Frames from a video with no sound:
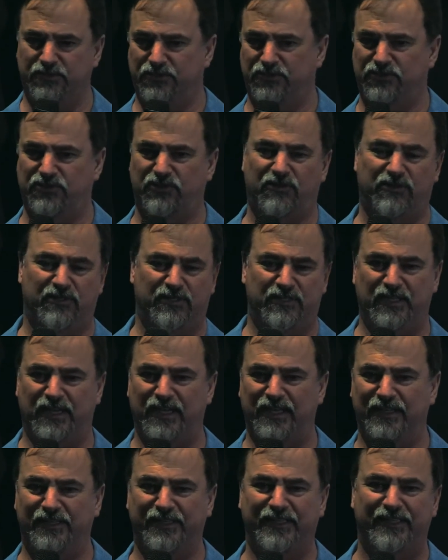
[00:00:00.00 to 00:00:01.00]
started
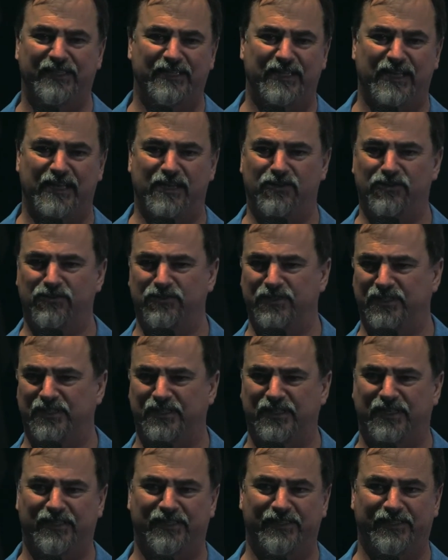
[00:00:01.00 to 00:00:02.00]
dialing it down and
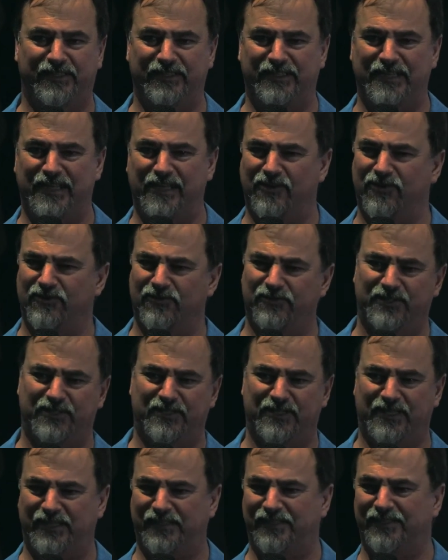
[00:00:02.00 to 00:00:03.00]
dialing it down and
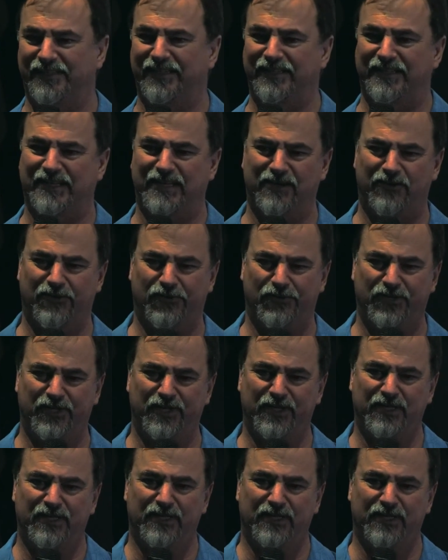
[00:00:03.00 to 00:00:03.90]
dialing it down.